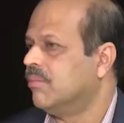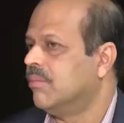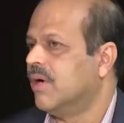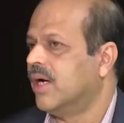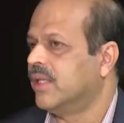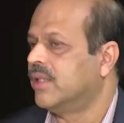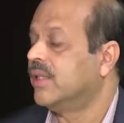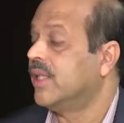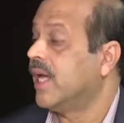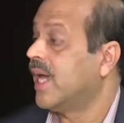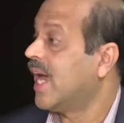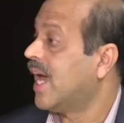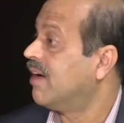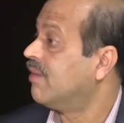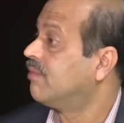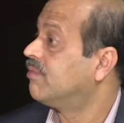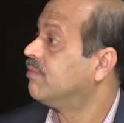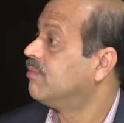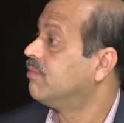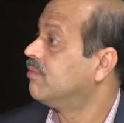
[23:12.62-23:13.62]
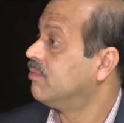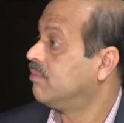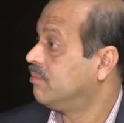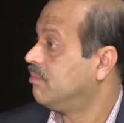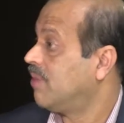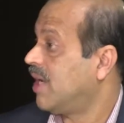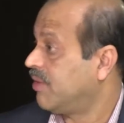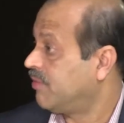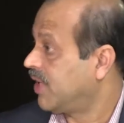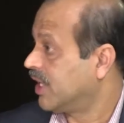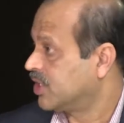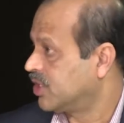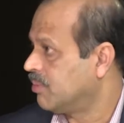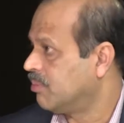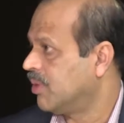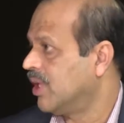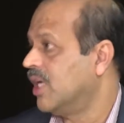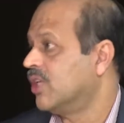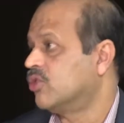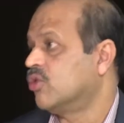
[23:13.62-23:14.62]
but they have manufacturing
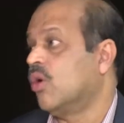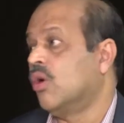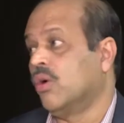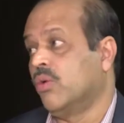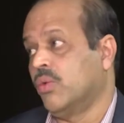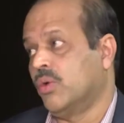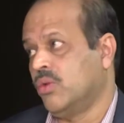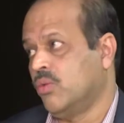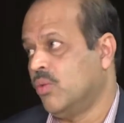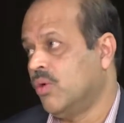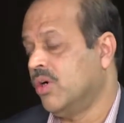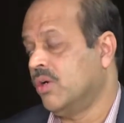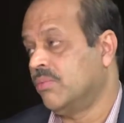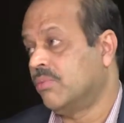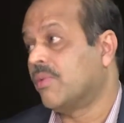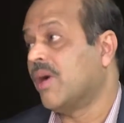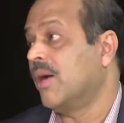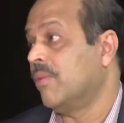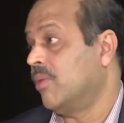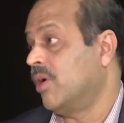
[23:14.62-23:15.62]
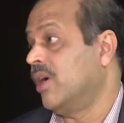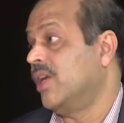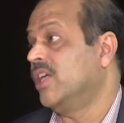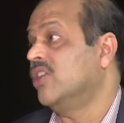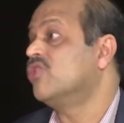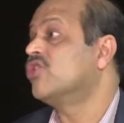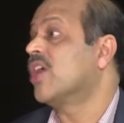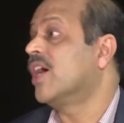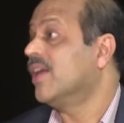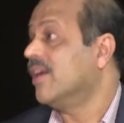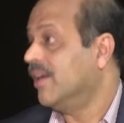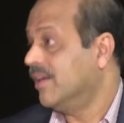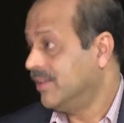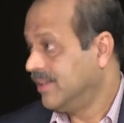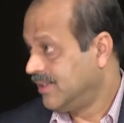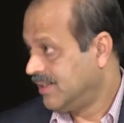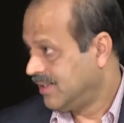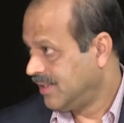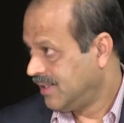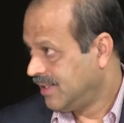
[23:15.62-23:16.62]
plants all over the world, primarily in China.
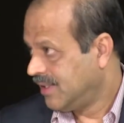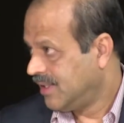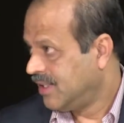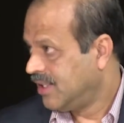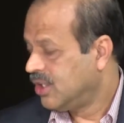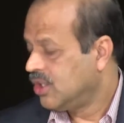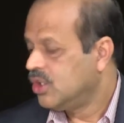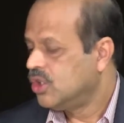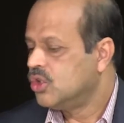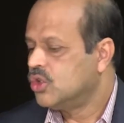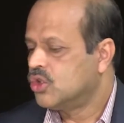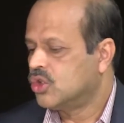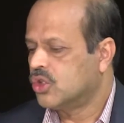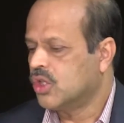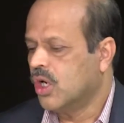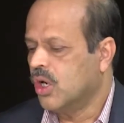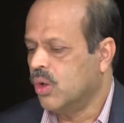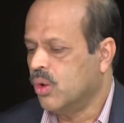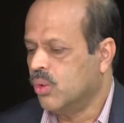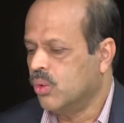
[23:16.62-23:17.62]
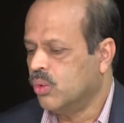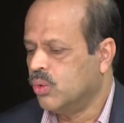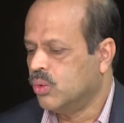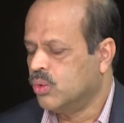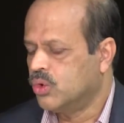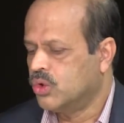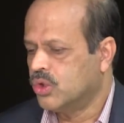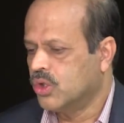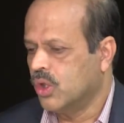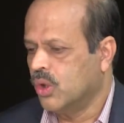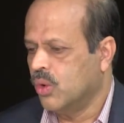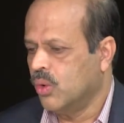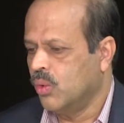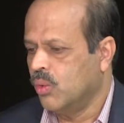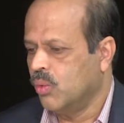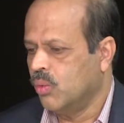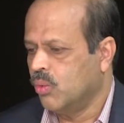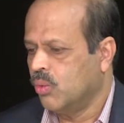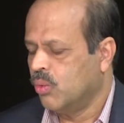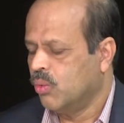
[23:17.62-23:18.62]
Mm-hmm. So
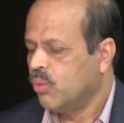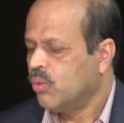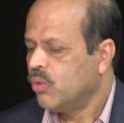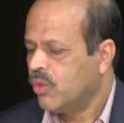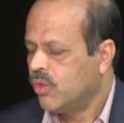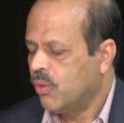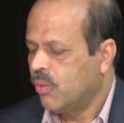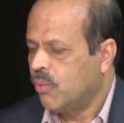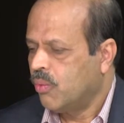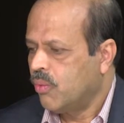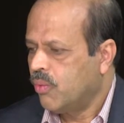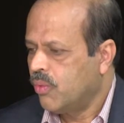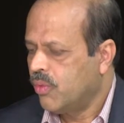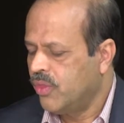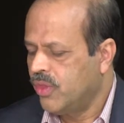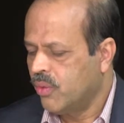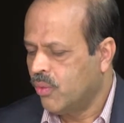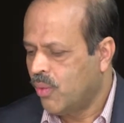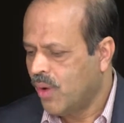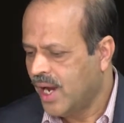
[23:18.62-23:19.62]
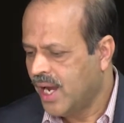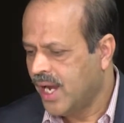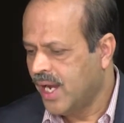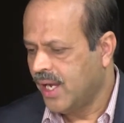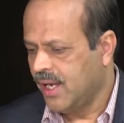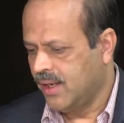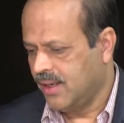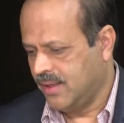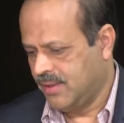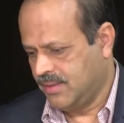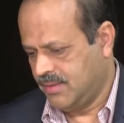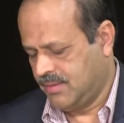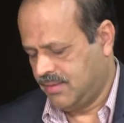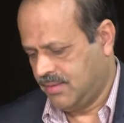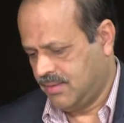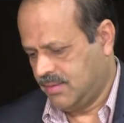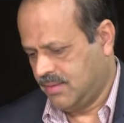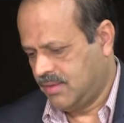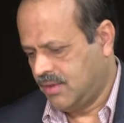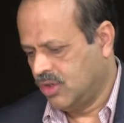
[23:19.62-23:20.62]
the way
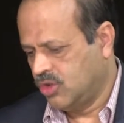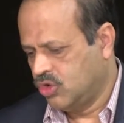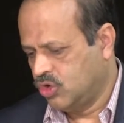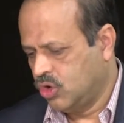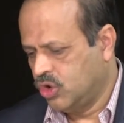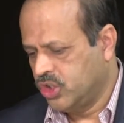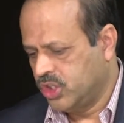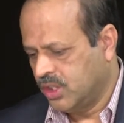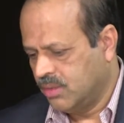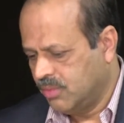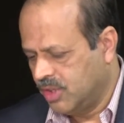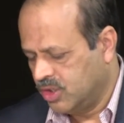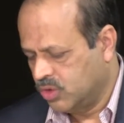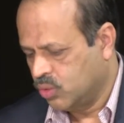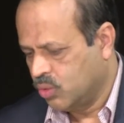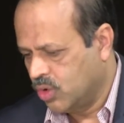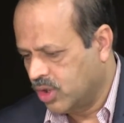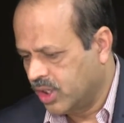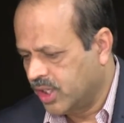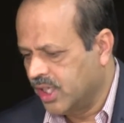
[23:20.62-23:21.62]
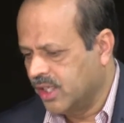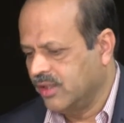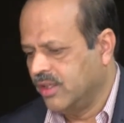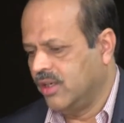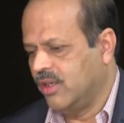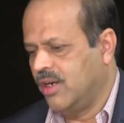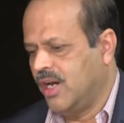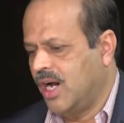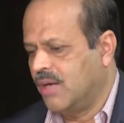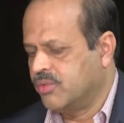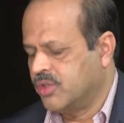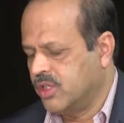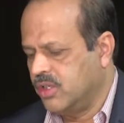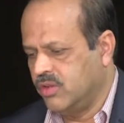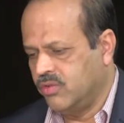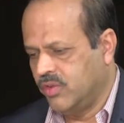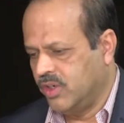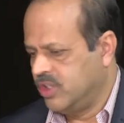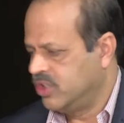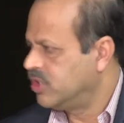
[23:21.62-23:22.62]
consortium is working, the adoption is
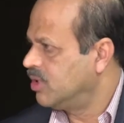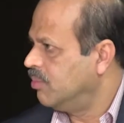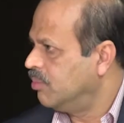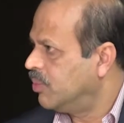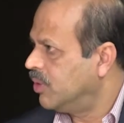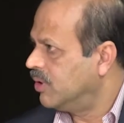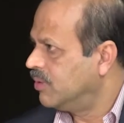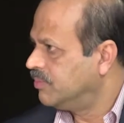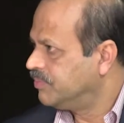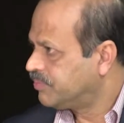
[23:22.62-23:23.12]
very simple.